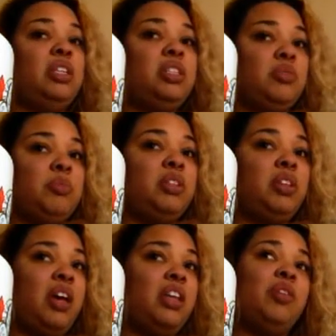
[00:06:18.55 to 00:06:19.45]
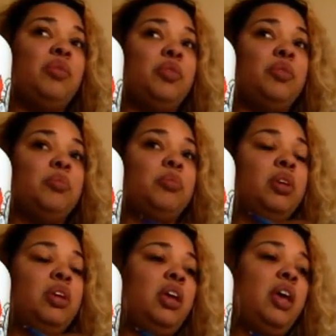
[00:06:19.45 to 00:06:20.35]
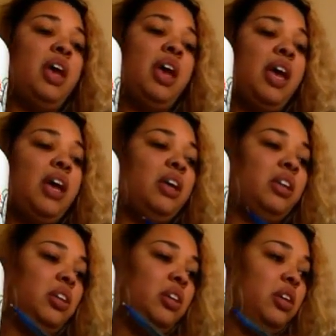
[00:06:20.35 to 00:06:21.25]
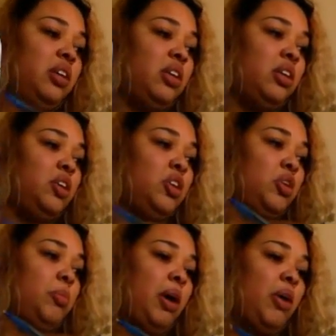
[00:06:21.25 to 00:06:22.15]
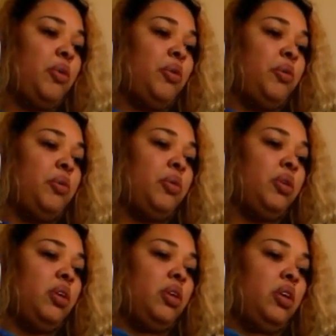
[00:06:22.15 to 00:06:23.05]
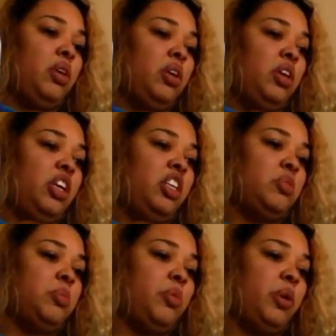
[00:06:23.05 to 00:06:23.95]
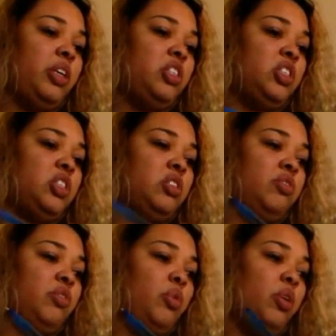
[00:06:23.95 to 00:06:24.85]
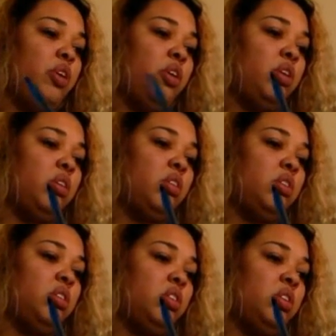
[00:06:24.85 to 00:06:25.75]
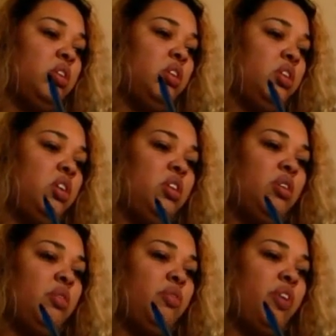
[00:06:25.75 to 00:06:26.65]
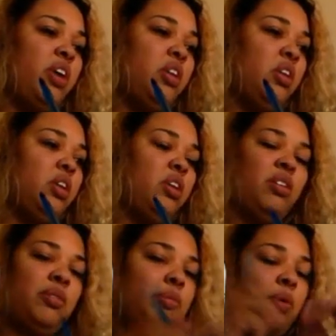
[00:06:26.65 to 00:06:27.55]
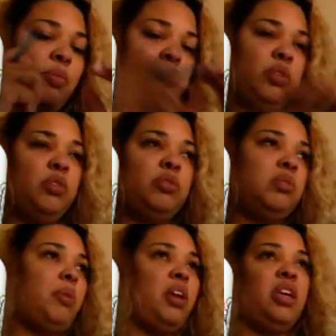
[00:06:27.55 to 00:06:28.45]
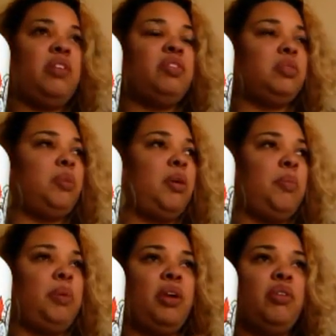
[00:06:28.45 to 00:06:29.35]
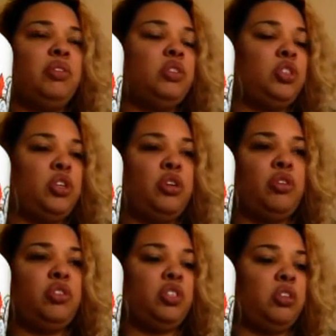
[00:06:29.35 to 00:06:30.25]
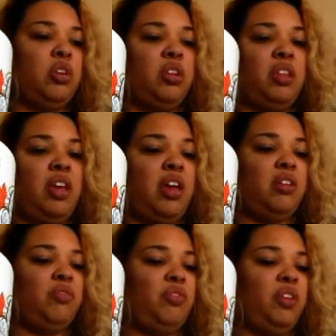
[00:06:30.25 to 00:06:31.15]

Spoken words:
This is my dining room. And, you know, my whole inspiration for, you know, finally, you know, using my gifts in my parents' church and all of that.